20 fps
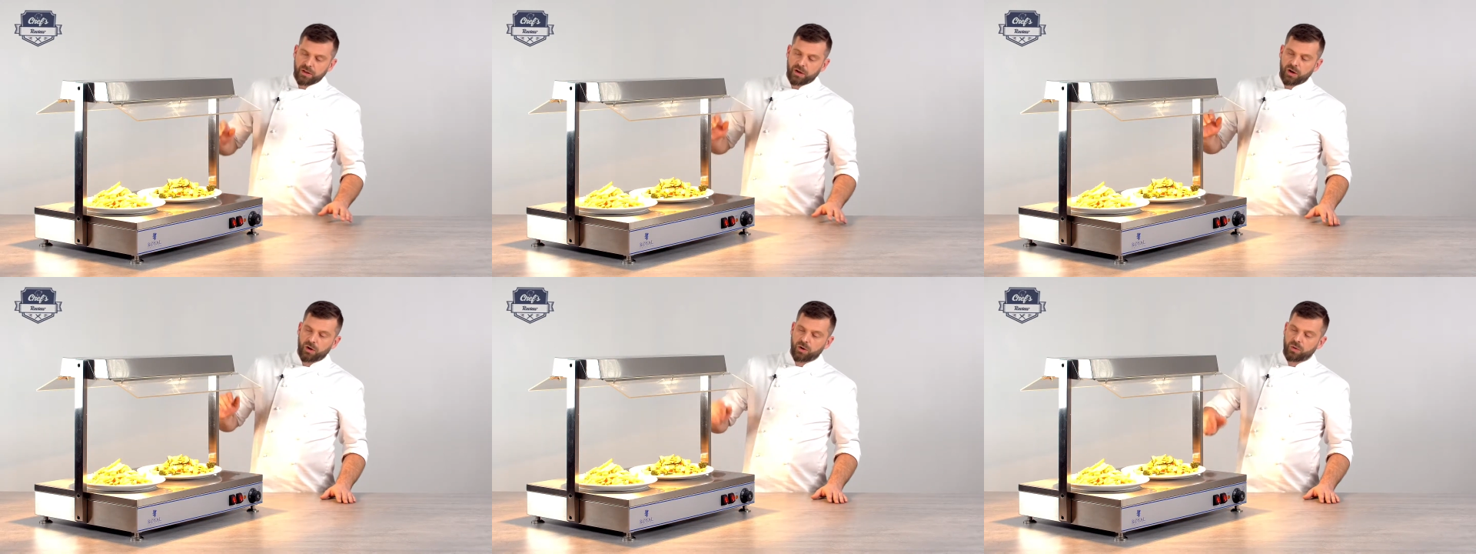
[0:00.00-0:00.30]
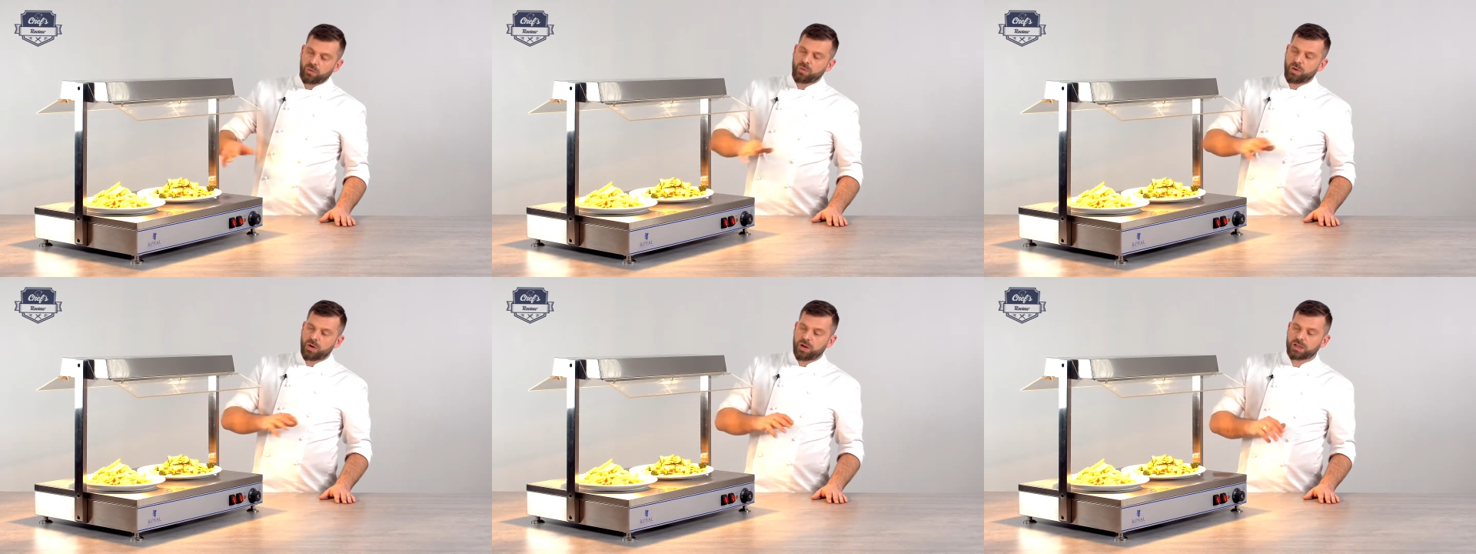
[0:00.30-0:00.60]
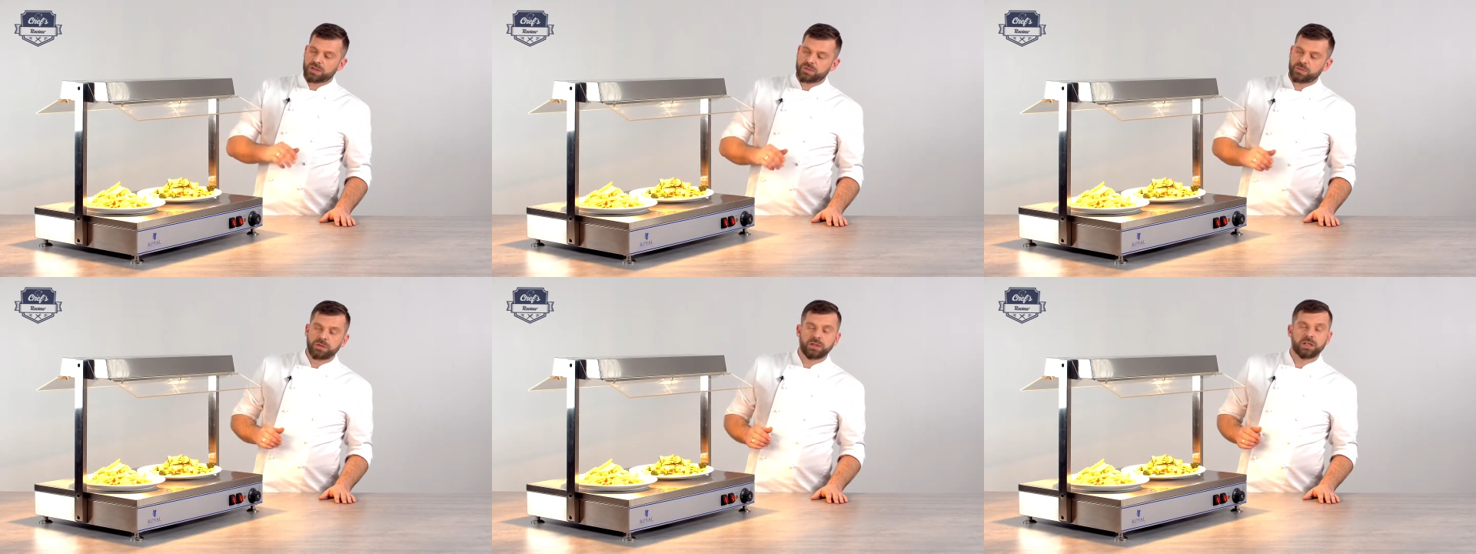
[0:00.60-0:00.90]
All
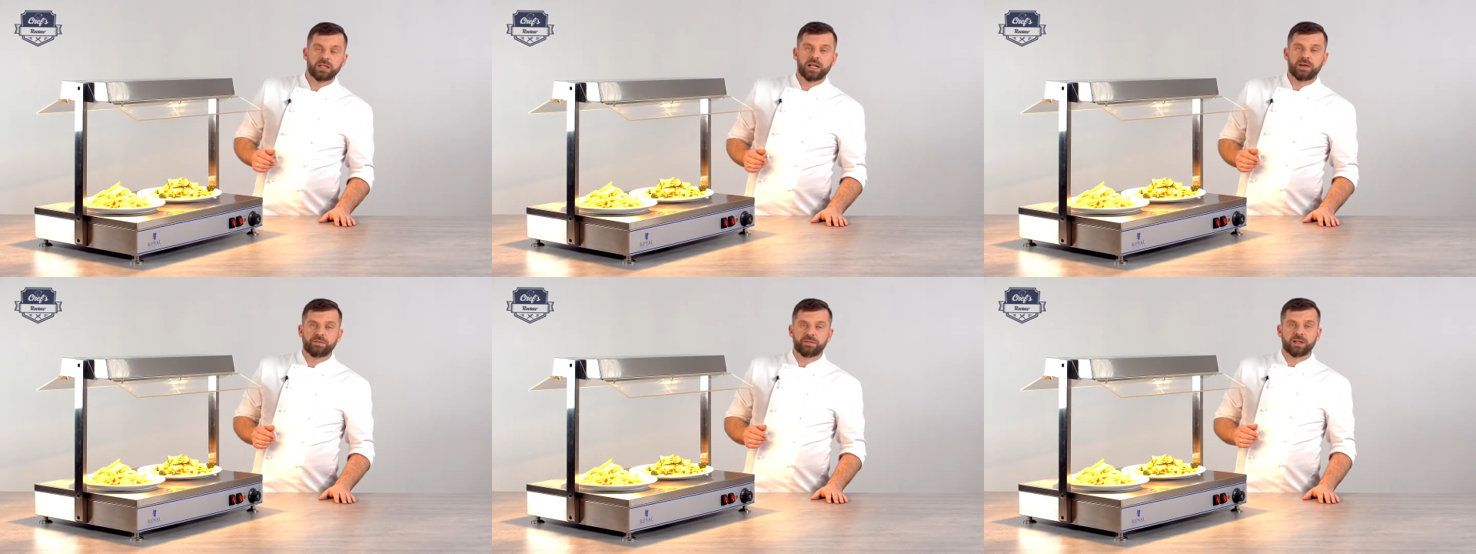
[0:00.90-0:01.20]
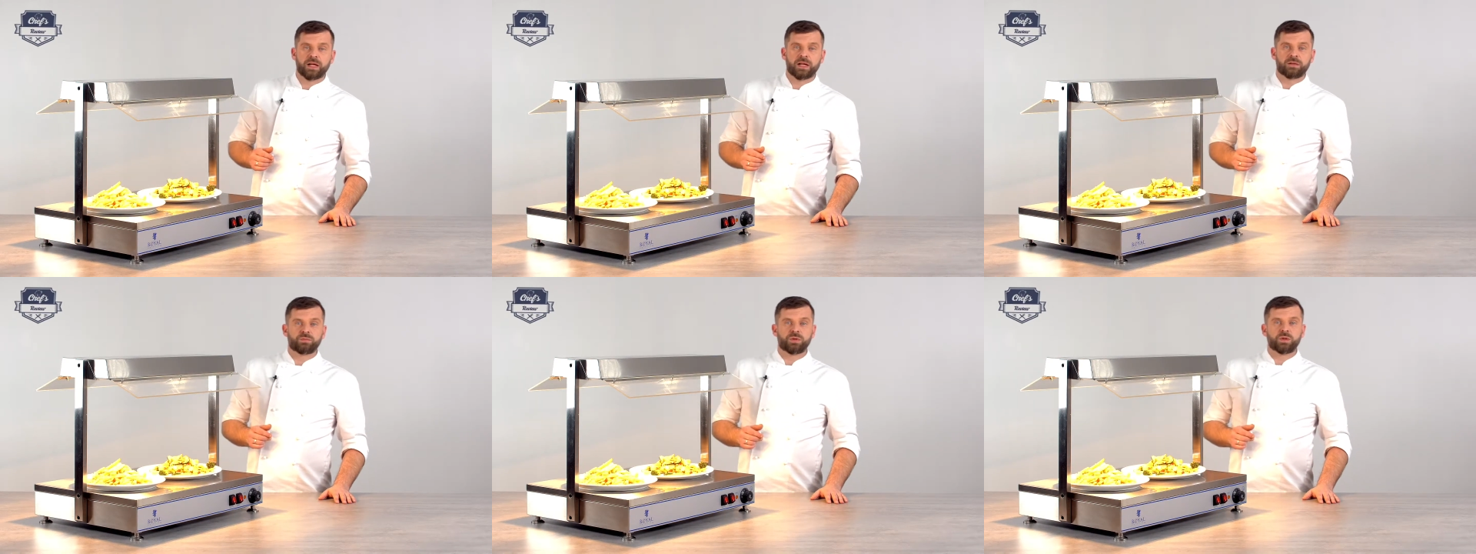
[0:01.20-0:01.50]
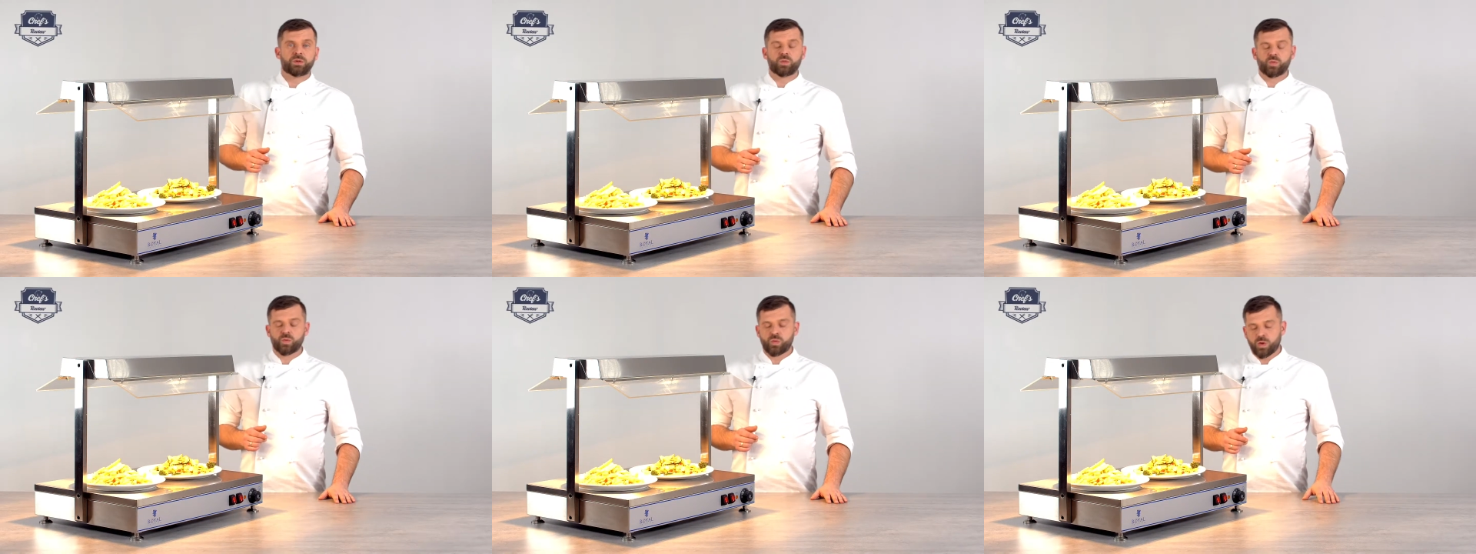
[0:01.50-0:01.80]
works with
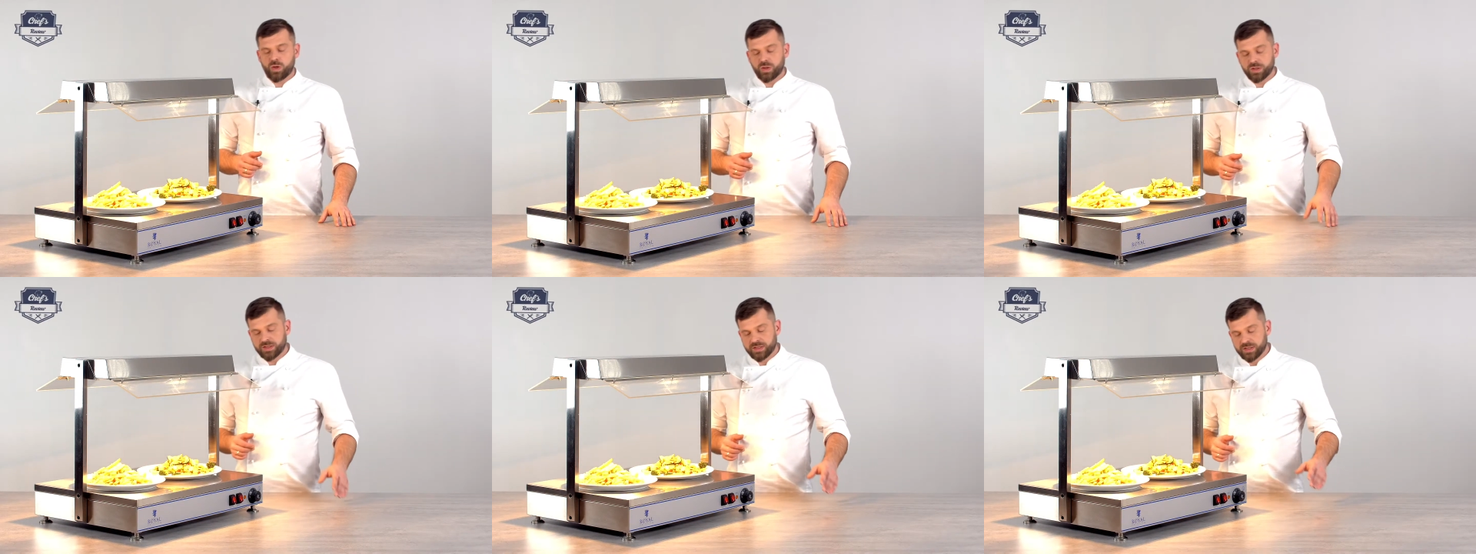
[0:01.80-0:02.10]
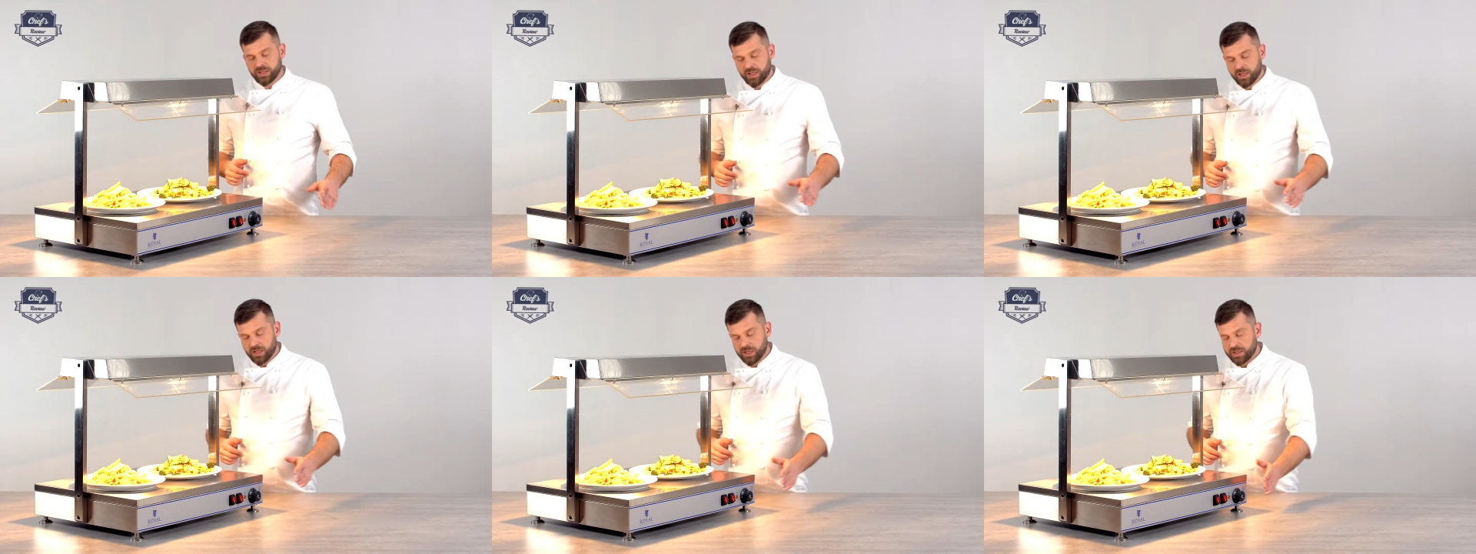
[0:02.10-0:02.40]
1100 watts,